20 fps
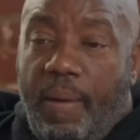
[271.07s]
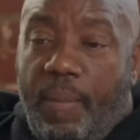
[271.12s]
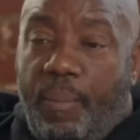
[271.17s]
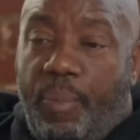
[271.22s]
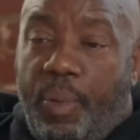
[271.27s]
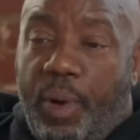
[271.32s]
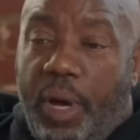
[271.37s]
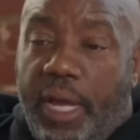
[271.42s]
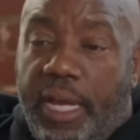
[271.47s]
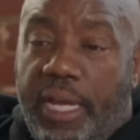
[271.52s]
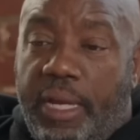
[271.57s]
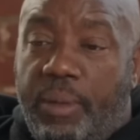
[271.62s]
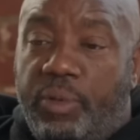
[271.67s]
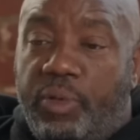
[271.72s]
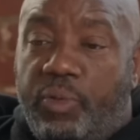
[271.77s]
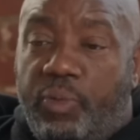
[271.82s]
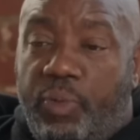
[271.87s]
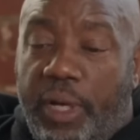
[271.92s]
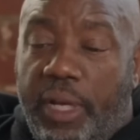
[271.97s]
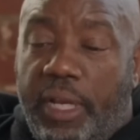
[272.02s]
But he
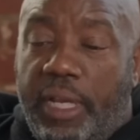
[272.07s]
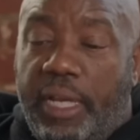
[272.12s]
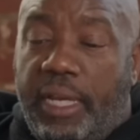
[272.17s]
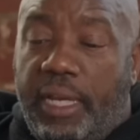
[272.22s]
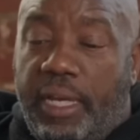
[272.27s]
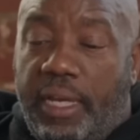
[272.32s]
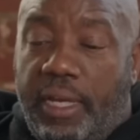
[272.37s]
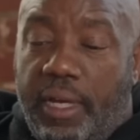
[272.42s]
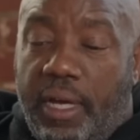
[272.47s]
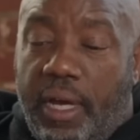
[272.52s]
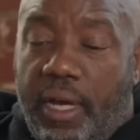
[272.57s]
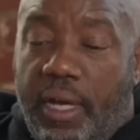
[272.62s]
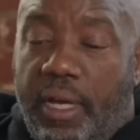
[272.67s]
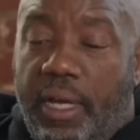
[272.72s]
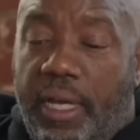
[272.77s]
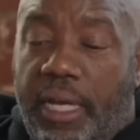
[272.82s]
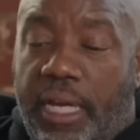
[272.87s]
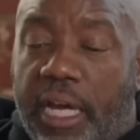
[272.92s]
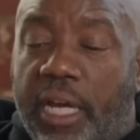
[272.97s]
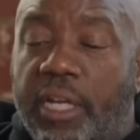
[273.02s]
was really,
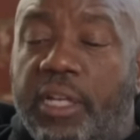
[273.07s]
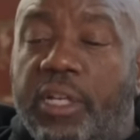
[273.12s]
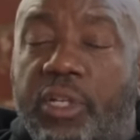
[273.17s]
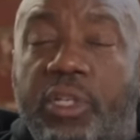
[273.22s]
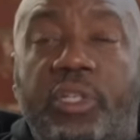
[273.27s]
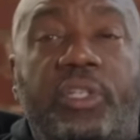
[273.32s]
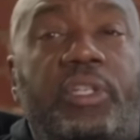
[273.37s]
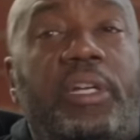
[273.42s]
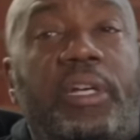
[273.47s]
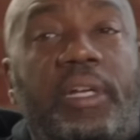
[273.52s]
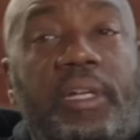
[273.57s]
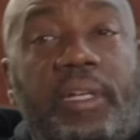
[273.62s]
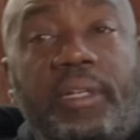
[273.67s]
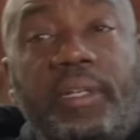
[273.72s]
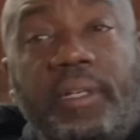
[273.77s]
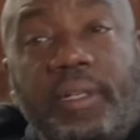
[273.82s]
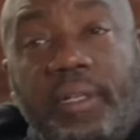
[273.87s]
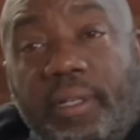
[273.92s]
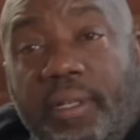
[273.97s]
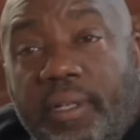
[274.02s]
he
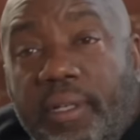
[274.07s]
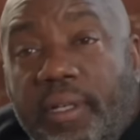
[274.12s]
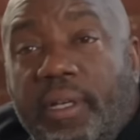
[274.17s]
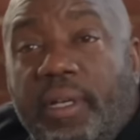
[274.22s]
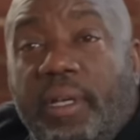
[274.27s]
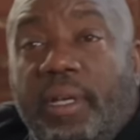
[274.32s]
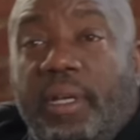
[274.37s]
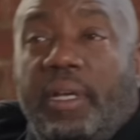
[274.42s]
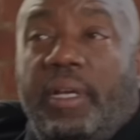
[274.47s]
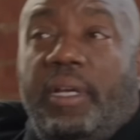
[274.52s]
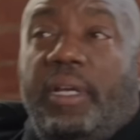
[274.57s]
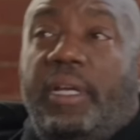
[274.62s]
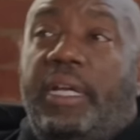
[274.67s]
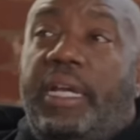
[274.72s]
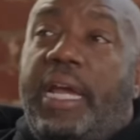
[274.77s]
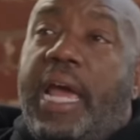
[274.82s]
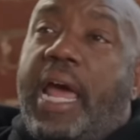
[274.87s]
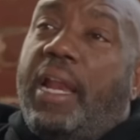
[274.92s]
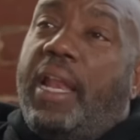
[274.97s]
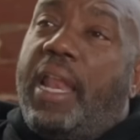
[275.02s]
understood.
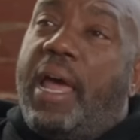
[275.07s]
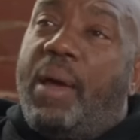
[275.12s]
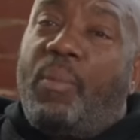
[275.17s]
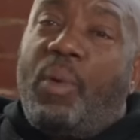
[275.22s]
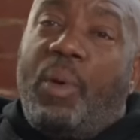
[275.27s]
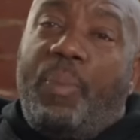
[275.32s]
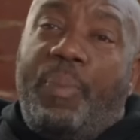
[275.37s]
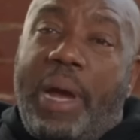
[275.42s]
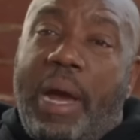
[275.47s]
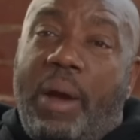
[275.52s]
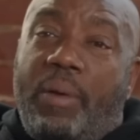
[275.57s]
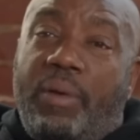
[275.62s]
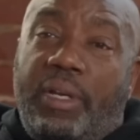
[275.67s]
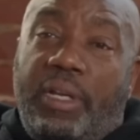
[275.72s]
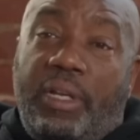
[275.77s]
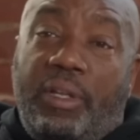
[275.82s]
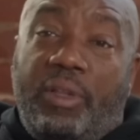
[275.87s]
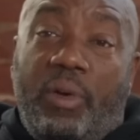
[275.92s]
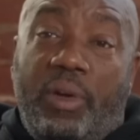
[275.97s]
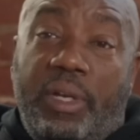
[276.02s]
He had a lot more power than
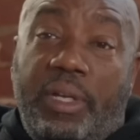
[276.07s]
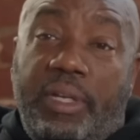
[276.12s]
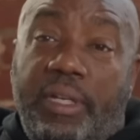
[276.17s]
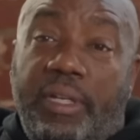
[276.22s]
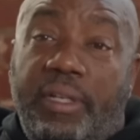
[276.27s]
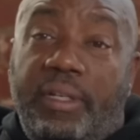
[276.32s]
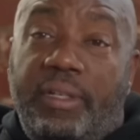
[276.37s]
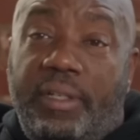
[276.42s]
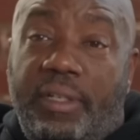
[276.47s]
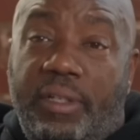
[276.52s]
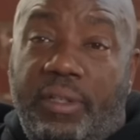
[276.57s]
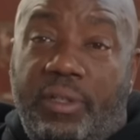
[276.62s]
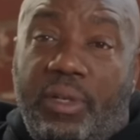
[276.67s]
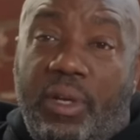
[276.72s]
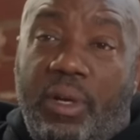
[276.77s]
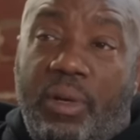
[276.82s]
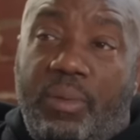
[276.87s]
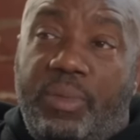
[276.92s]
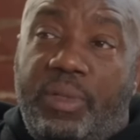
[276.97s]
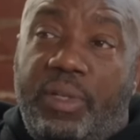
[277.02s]
he thought he did in
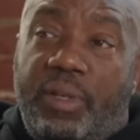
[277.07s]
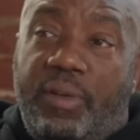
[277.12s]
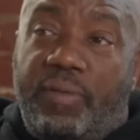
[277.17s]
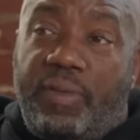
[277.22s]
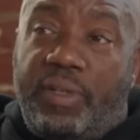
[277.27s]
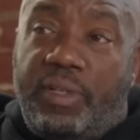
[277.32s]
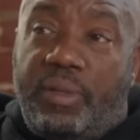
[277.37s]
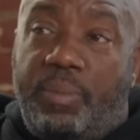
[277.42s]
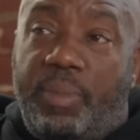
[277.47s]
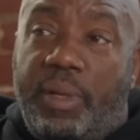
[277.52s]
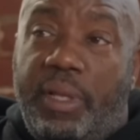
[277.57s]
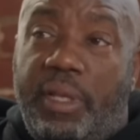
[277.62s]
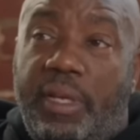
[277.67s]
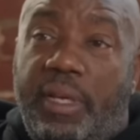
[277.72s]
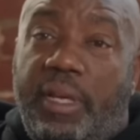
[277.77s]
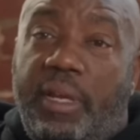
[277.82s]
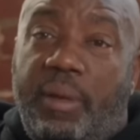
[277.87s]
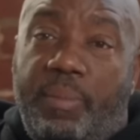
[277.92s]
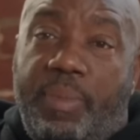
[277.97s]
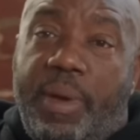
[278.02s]
terms of his
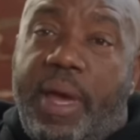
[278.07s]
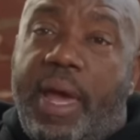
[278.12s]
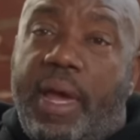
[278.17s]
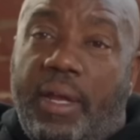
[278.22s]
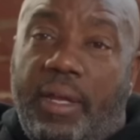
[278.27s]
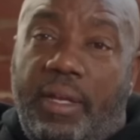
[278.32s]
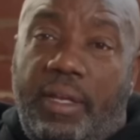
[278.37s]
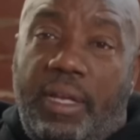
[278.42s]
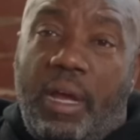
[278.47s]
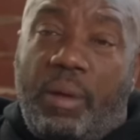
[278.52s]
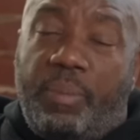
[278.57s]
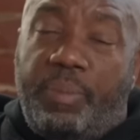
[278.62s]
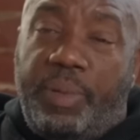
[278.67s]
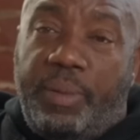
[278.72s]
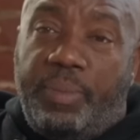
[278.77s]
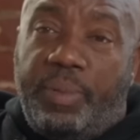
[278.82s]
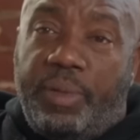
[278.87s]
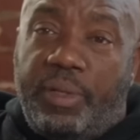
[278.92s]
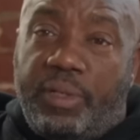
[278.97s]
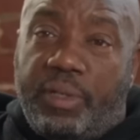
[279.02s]
ability to impact young
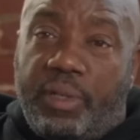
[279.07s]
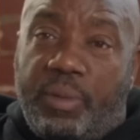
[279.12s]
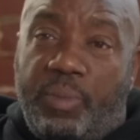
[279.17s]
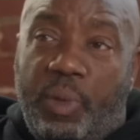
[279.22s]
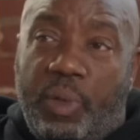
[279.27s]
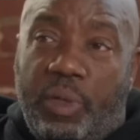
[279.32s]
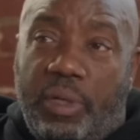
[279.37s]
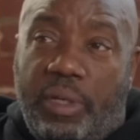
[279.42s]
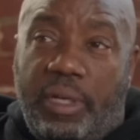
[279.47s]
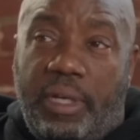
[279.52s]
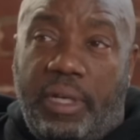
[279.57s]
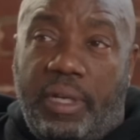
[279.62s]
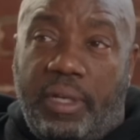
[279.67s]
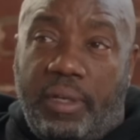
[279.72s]
people in his community.